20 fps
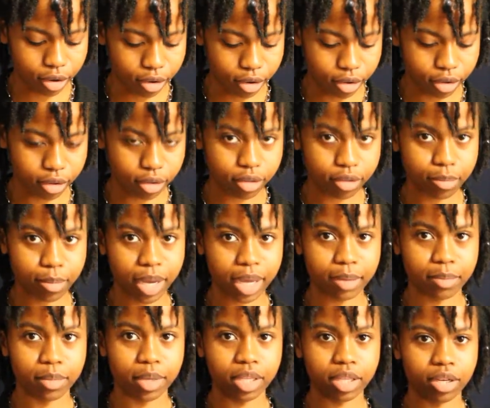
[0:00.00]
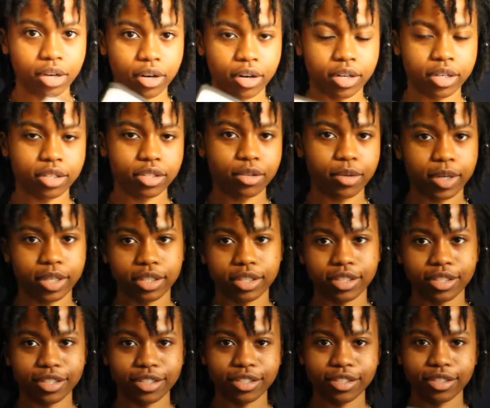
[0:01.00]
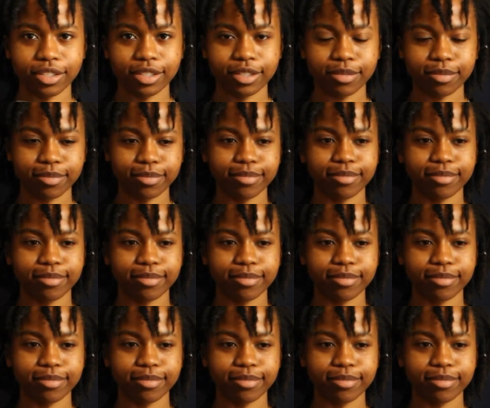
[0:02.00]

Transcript: all my Meet the Artist questions.